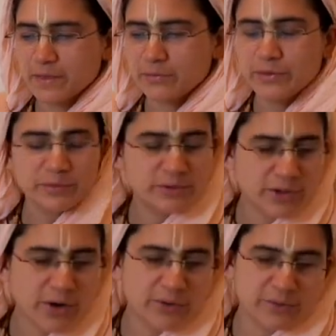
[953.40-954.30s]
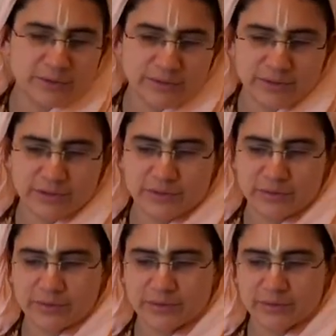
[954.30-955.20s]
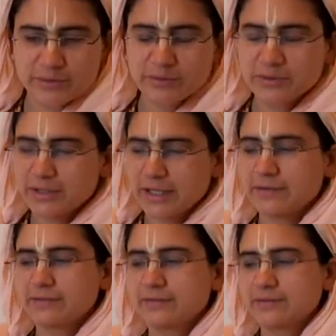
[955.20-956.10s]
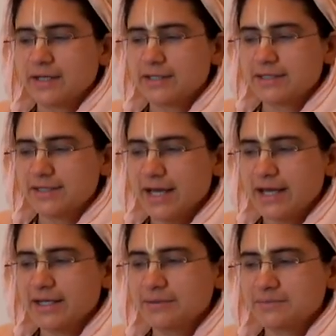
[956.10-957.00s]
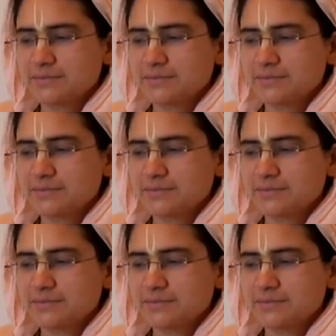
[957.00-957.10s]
we will go to Gurudev and say,